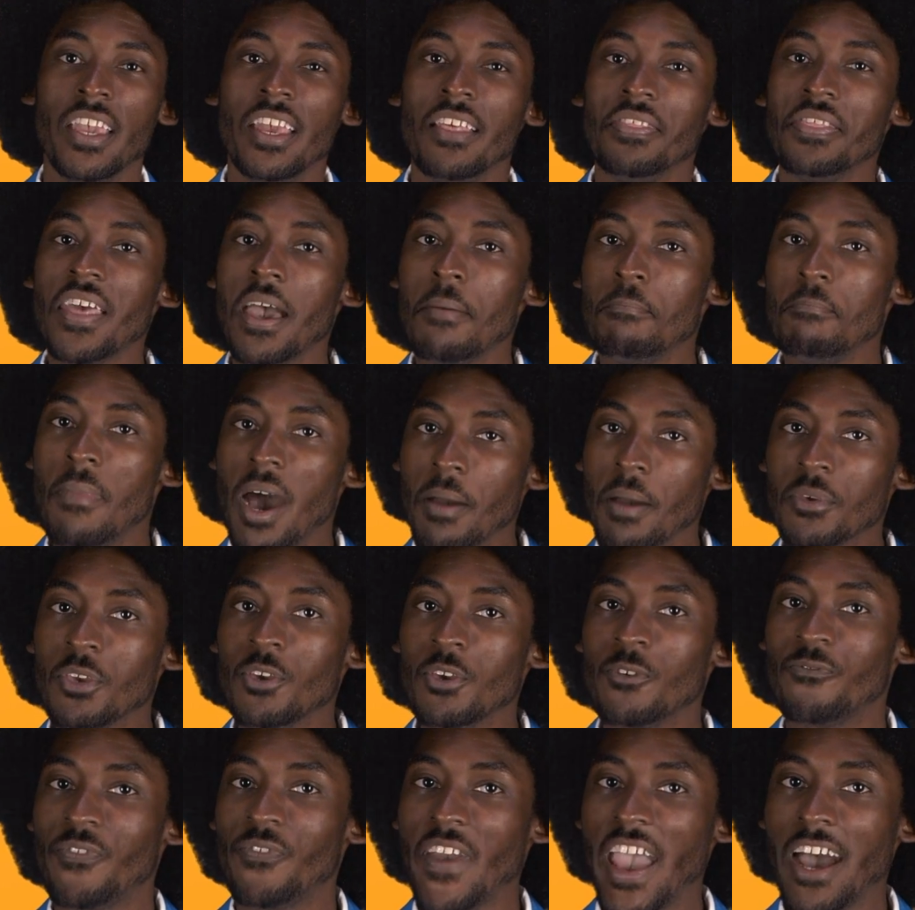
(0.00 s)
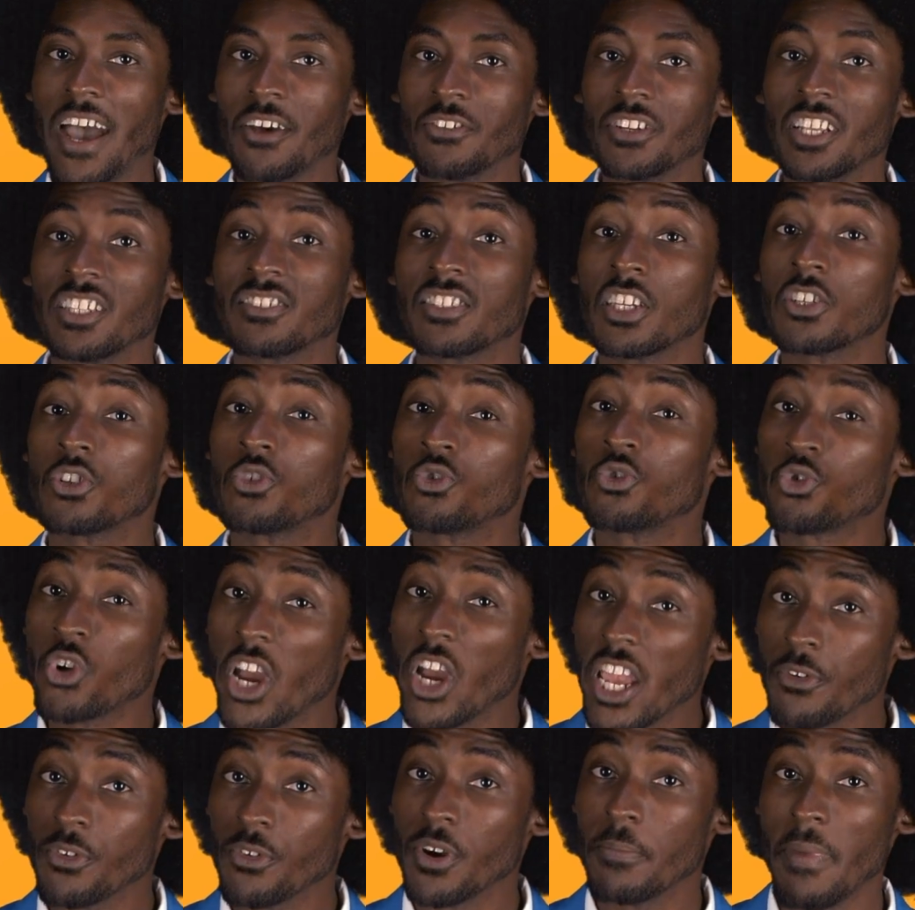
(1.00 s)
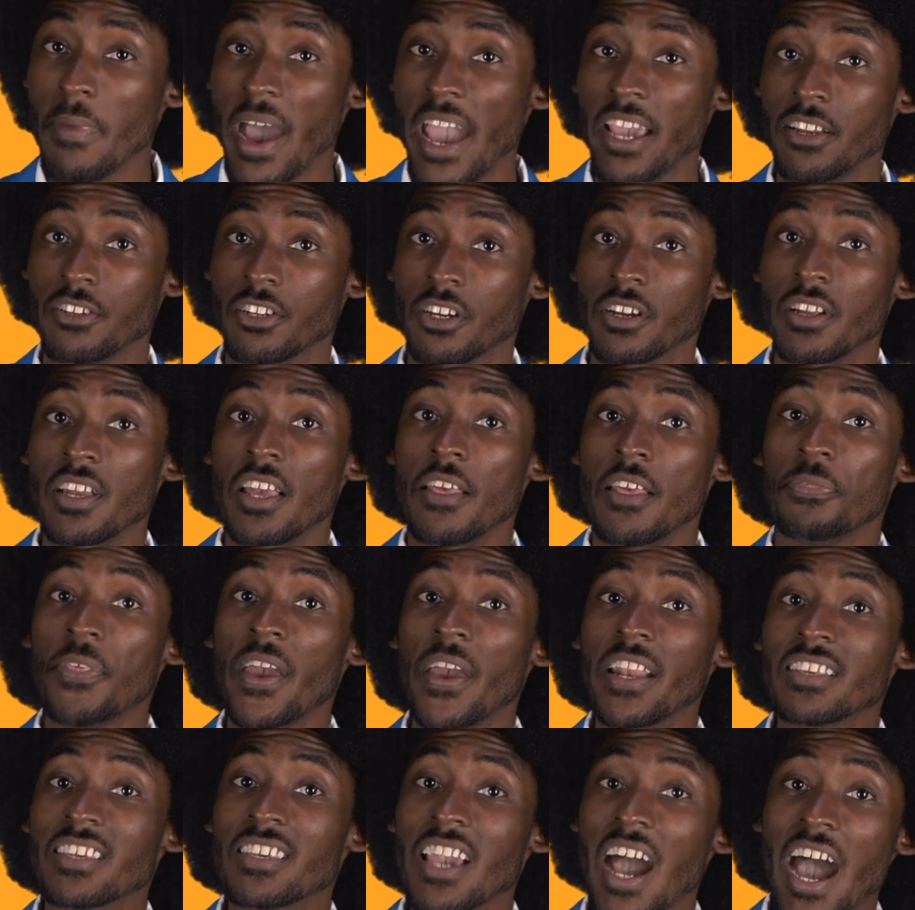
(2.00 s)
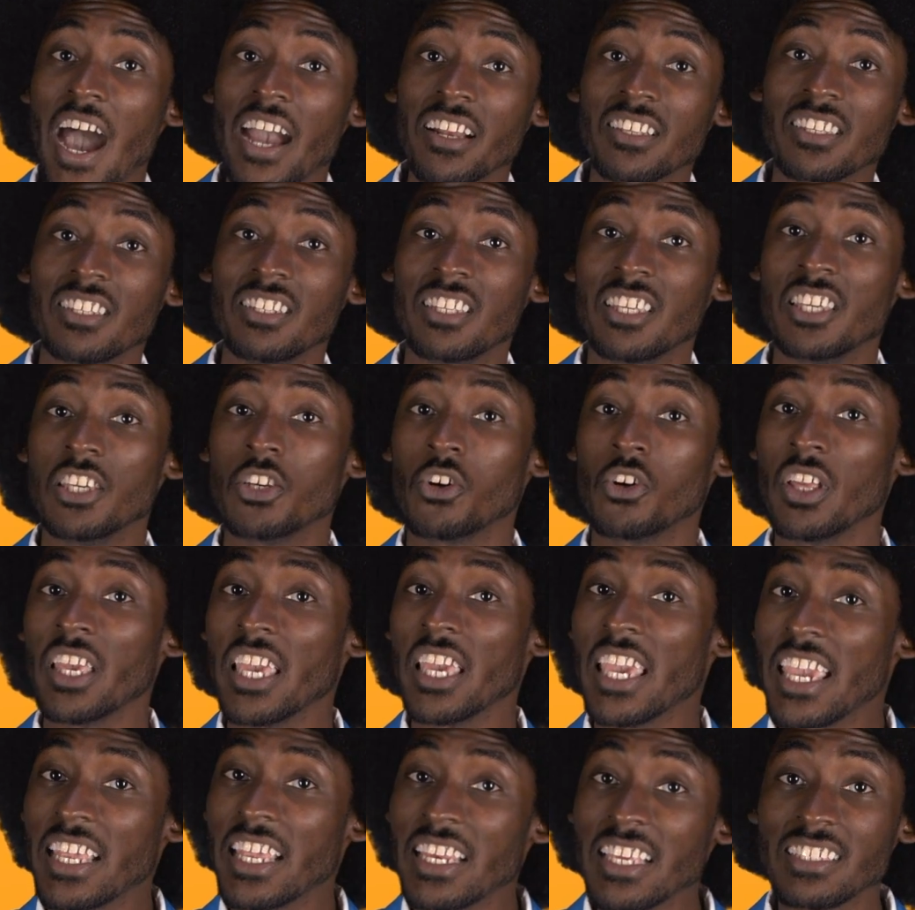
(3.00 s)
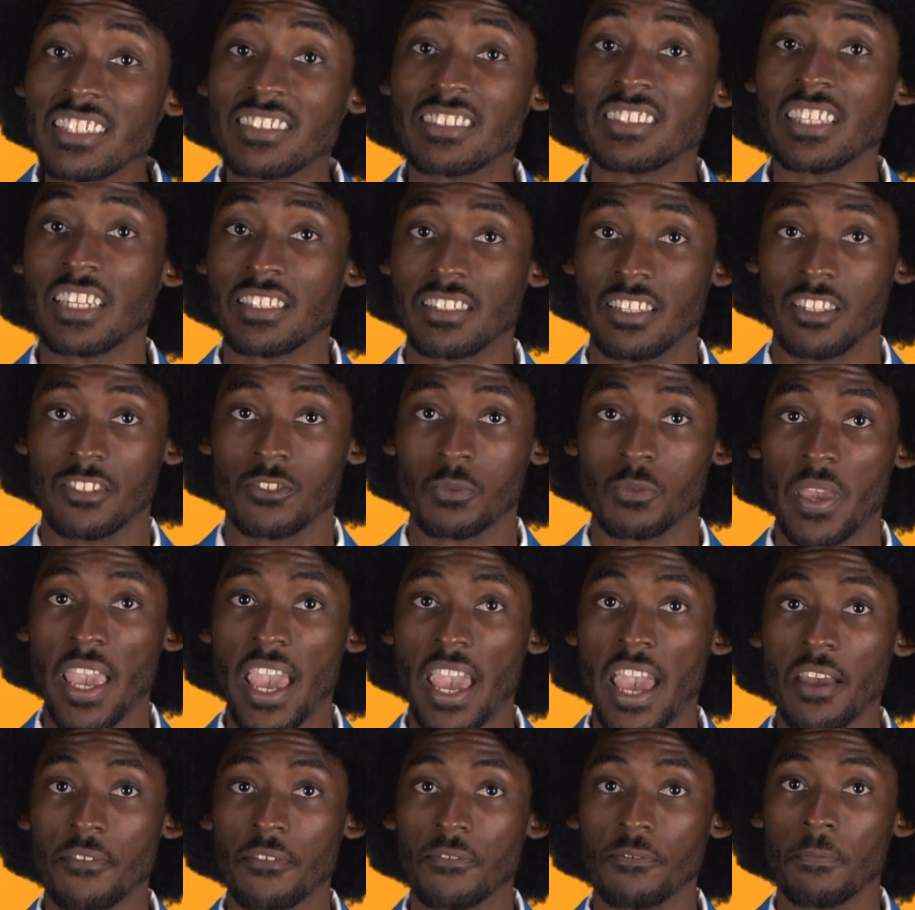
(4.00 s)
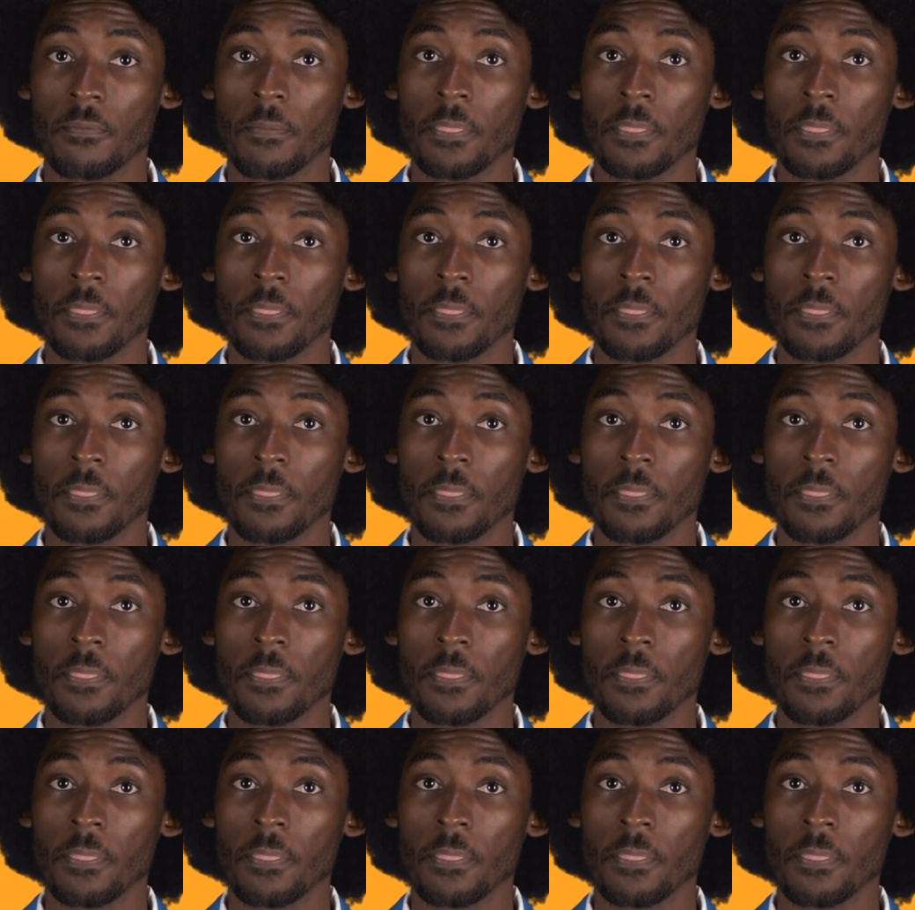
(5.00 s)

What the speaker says: That mummy you found is a great reminder that God can heal any sickness we have.